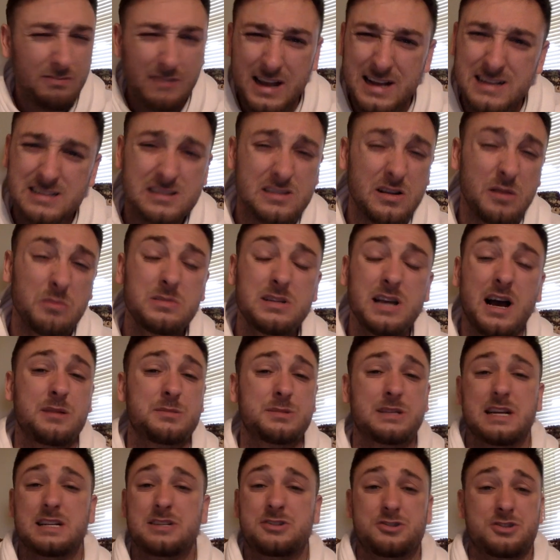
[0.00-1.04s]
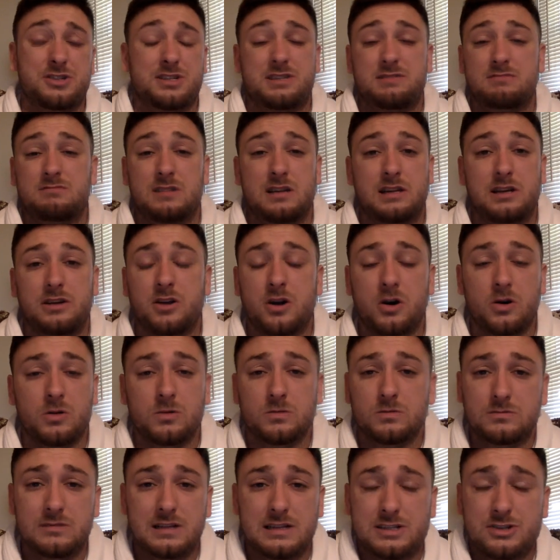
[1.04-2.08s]
And sometimes that's just
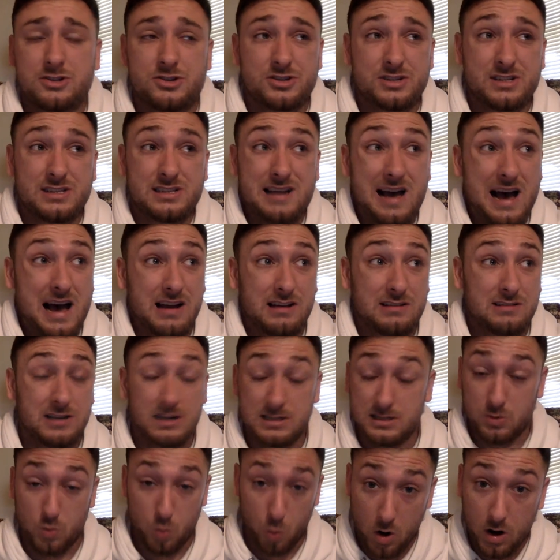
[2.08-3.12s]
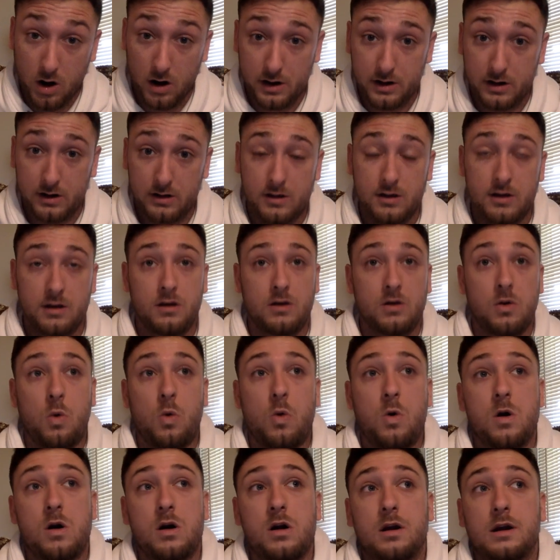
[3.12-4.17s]
doesn't work,
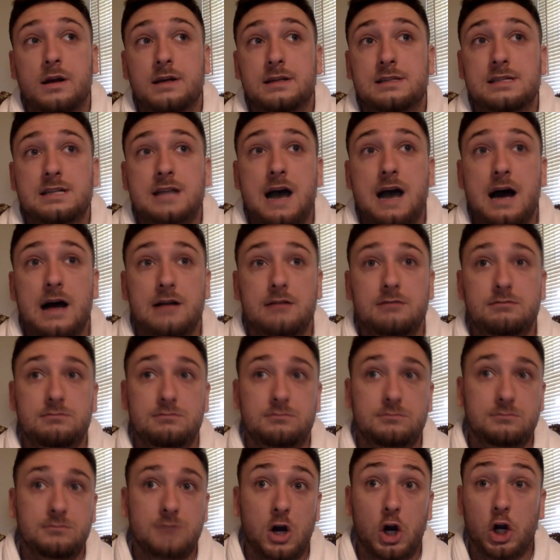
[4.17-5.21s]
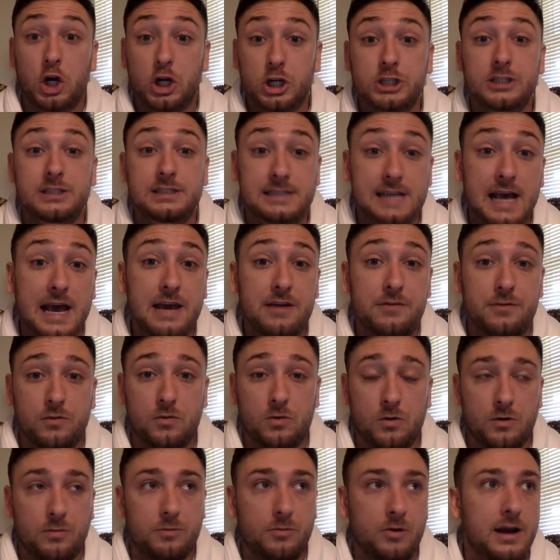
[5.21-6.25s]
or it's not a good day
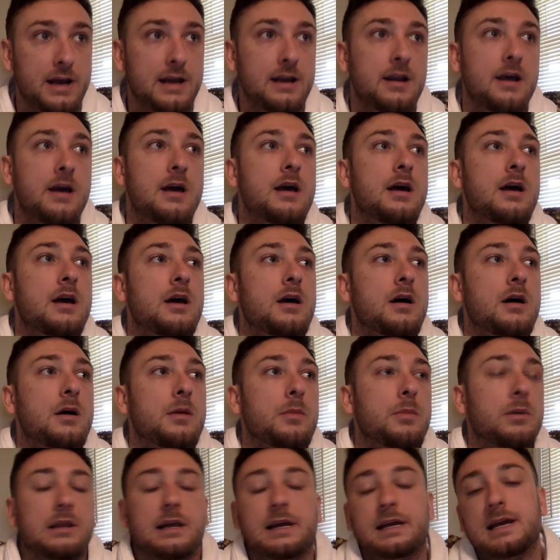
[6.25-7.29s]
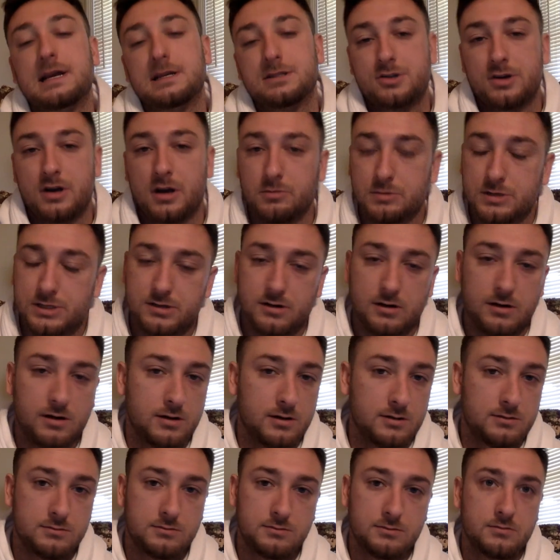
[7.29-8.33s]
for him, right? But like yesterday, we
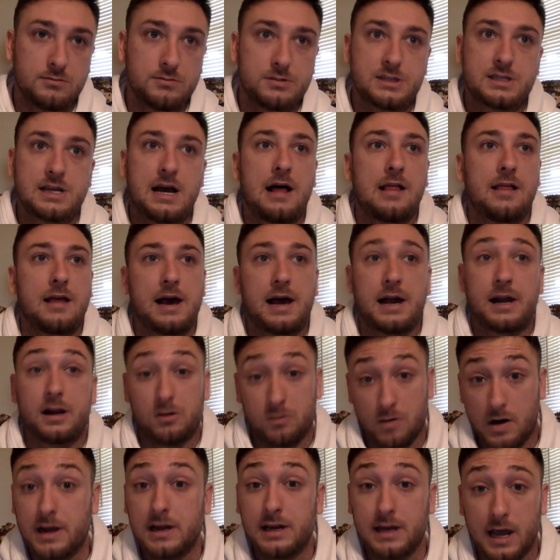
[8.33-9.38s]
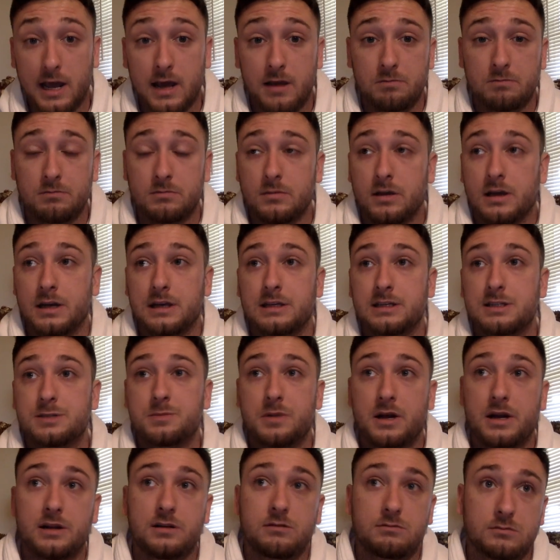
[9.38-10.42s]
saw Salah had a great game, and he's
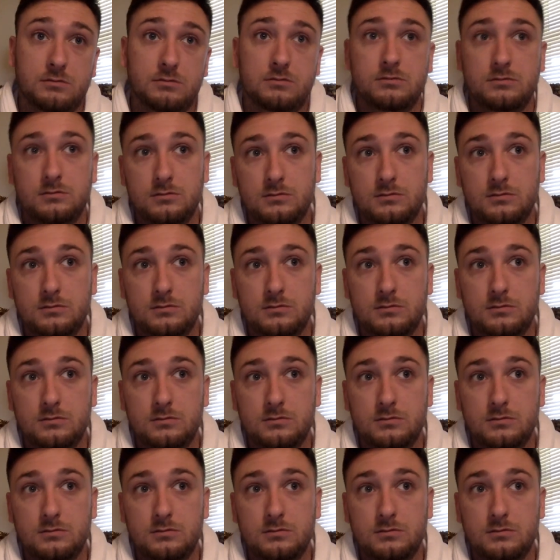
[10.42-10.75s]
been in,